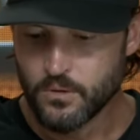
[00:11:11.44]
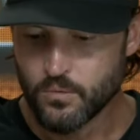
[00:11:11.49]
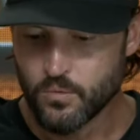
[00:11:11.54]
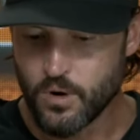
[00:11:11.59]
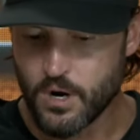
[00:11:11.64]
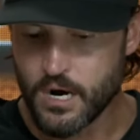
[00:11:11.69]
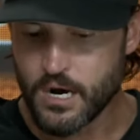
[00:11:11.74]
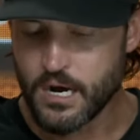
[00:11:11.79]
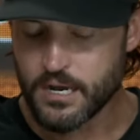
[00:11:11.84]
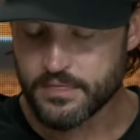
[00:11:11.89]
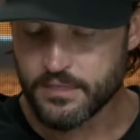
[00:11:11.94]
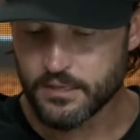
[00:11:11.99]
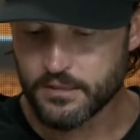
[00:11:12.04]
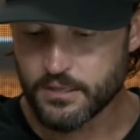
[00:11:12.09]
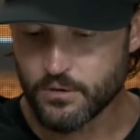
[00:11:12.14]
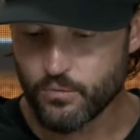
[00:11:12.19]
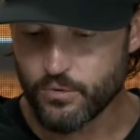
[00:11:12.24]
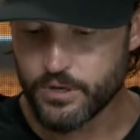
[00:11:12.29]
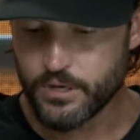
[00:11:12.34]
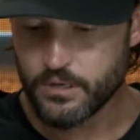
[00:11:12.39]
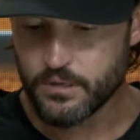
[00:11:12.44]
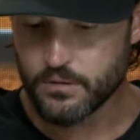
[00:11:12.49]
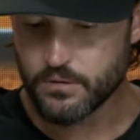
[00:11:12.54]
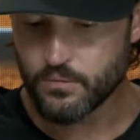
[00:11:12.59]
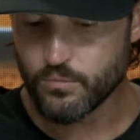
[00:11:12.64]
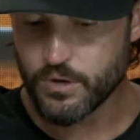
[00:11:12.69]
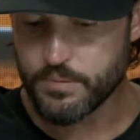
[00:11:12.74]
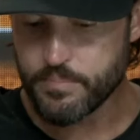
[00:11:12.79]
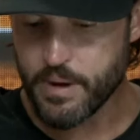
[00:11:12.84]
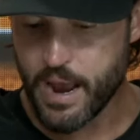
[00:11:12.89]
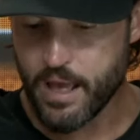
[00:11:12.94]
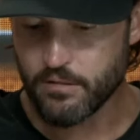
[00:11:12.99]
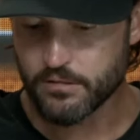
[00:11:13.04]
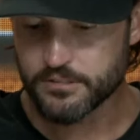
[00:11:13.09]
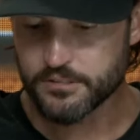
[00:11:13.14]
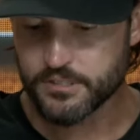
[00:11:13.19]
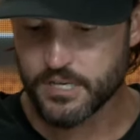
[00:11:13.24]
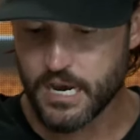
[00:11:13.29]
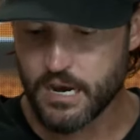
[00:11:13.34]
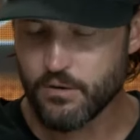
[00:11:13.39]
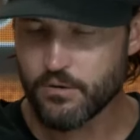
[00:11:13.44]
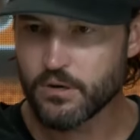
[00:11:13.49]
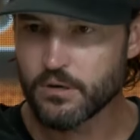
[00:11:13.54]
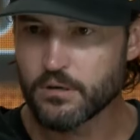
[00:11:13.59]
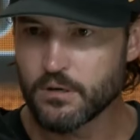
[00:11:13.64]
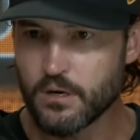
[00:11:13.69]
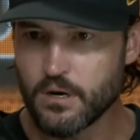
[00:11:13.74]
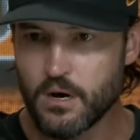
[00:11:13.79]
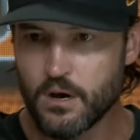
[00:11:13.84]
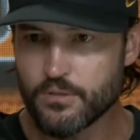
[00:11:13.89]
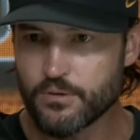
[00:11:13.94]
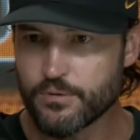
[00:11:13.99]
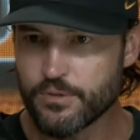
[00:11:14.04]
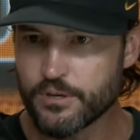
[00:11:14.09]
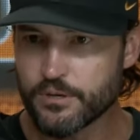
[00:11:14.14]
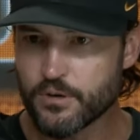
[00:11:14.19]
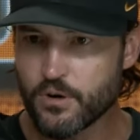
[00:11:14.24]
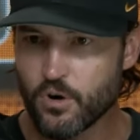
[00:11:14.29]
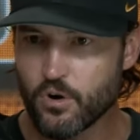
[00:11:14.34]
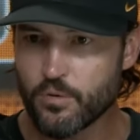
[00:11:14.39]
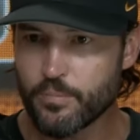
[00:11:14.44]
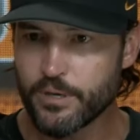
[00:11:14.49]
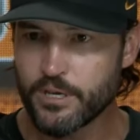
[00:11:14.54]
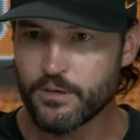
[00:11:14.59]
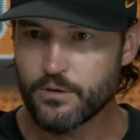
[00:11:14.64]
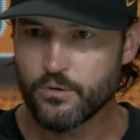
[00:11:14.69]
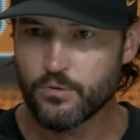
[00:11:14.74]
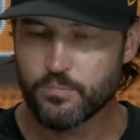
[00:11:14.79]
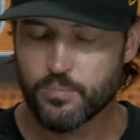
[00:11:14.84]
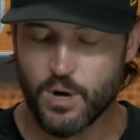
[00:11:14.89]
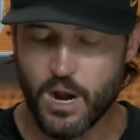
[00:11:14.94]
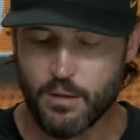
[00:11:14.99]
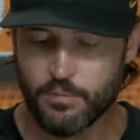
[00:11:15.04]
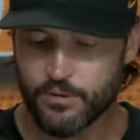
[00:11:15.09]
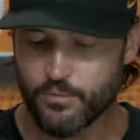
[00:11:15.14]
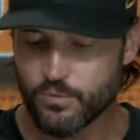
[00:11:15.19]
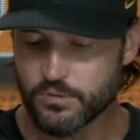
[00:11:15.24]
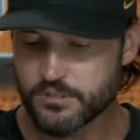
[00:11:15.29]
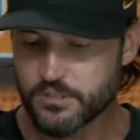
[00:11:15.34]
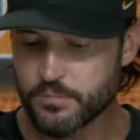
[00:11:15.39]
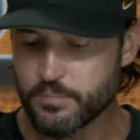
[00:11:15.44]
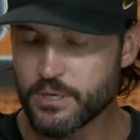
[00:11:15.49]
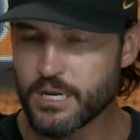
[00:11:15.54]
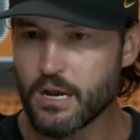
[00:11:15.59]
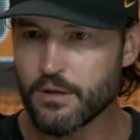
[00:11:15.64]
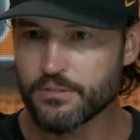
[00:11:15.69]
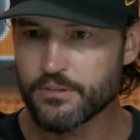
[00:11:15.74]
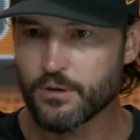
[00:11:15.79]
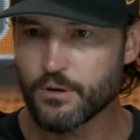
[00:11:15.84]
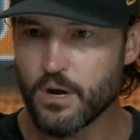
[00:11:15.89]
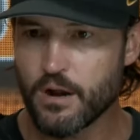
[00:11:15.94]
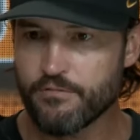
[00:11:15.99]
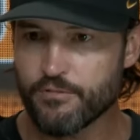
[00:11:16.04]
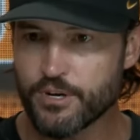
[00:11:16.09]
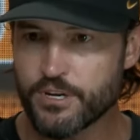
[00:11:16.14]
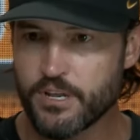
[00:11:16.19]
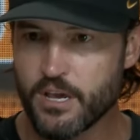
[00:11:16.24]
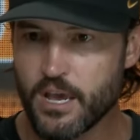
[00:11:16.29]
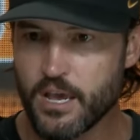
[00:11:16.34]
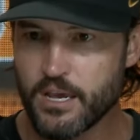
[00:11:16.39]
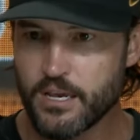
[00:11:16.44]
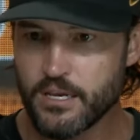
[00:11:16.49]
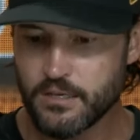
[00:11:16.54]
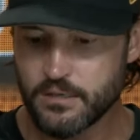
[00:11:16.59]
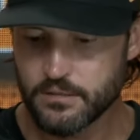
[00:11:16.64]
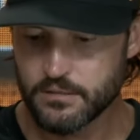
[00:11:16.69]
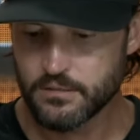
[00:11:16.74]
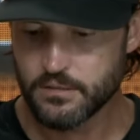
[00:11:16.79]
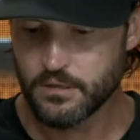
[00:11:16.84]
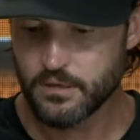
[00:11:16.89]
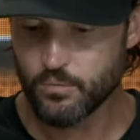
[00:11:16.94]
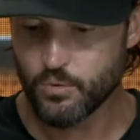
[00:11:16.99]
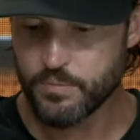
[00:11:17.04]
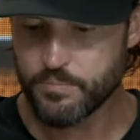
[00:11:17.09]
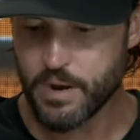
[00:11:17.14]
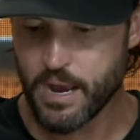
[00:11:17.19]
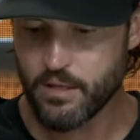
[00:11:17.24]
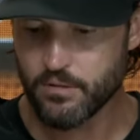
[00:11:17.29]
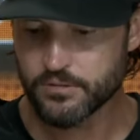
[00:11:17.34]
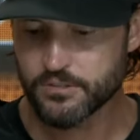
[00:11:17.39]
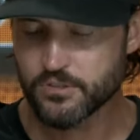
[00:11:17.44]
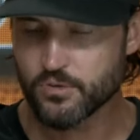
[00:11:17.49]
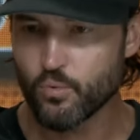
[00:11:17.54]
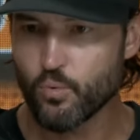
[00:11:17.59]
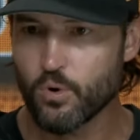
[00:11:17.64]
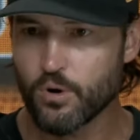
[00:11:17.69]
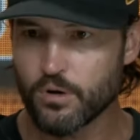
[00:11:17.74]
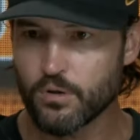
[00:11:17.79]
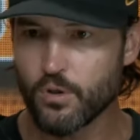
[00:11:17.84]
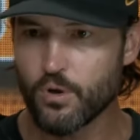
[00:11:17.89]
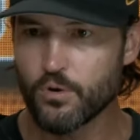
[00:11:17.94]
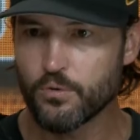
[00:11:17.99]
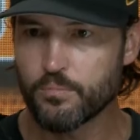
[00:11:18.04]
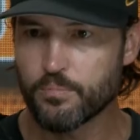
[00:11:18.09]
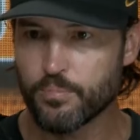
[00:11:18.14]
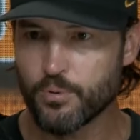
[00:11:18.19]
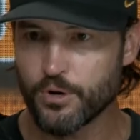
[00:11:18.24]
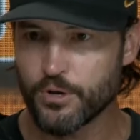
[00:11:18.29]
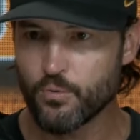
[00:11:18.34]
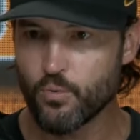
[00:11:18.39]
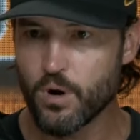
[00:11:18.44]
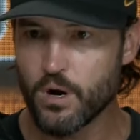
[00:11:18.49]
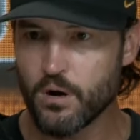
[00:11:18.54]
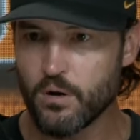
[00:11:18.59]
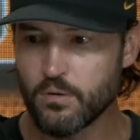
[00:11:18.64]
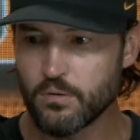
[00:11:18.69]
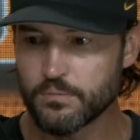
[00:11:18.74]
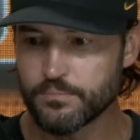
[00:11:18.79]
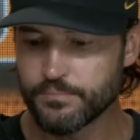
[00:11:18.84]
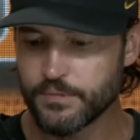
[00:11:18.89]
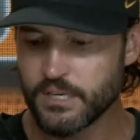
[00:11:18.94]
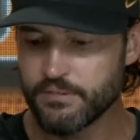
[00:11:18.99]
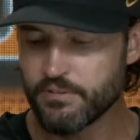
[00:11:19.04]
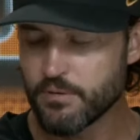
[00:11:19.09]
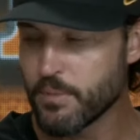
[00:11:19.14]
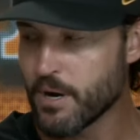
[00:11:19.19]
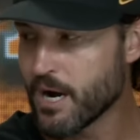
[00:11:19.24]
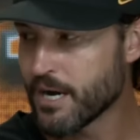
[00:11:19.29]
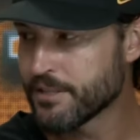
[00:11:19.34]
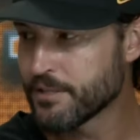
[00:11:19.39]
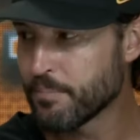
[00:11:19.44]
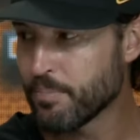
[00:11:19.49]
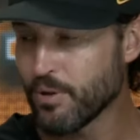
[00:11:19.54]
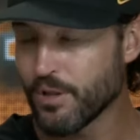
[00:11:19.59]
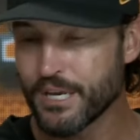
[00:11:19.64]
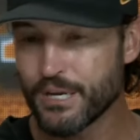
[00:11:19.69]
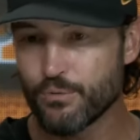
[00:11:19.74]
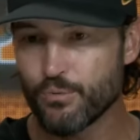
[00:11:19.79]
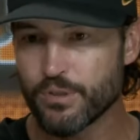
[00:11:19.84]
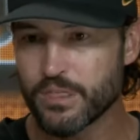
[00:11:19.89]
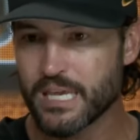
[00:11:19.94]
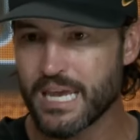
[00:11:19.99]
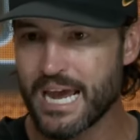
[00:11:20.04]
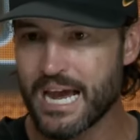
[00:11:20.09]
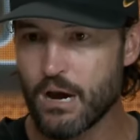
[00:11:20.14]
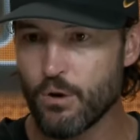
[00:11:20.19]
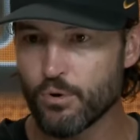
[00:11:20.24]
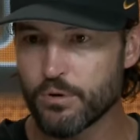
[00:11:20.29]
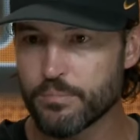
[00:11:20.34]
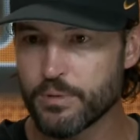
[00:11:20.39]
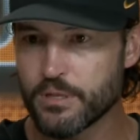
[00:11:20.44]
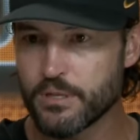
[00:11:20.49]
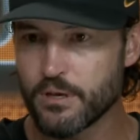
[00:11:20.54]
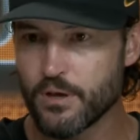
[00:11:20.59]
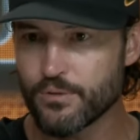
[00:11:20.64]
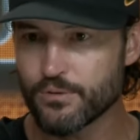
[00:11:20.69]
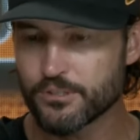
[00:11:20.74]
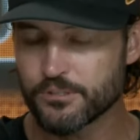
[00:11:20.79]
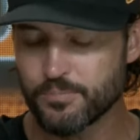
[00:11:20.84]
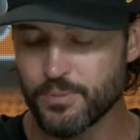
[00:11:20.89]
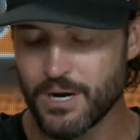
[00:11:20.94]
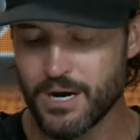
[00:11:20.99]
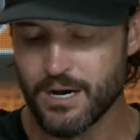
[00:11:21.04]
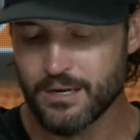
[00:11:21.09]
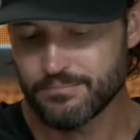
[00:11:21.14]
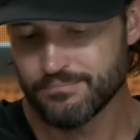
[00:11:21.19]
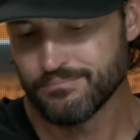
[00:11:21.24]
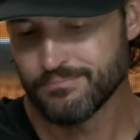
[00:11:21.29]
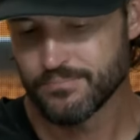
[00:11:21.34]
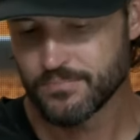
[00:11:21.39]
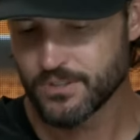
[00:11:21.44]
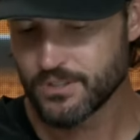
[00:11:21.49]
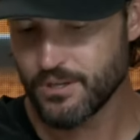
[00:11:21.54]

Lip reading: Well, I think that we balanced out, other than Kirby, who probably wants to be out there every day, we balanced the workload pretty well, even behind the plate with Cal would be the other spot.